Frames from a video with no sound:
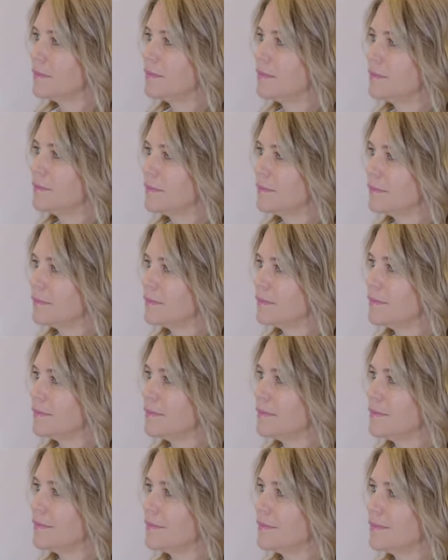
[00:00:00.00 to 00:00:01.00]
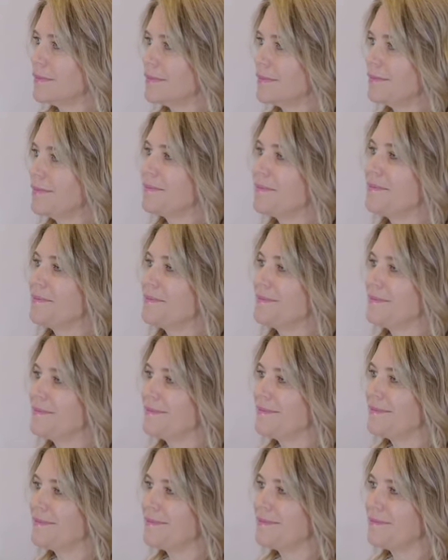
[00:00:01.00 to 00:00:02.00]

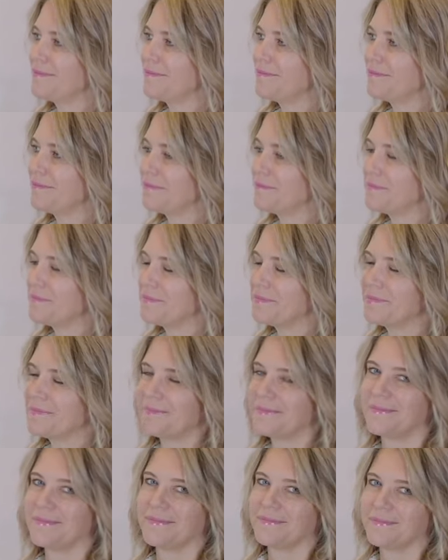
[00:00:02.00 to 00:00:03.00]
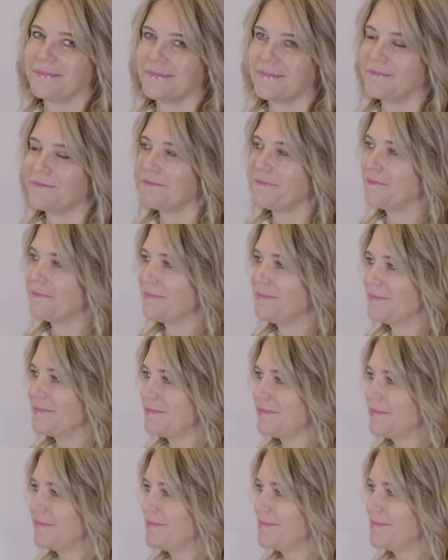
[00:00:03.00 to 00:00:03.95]
This person isn't speaking.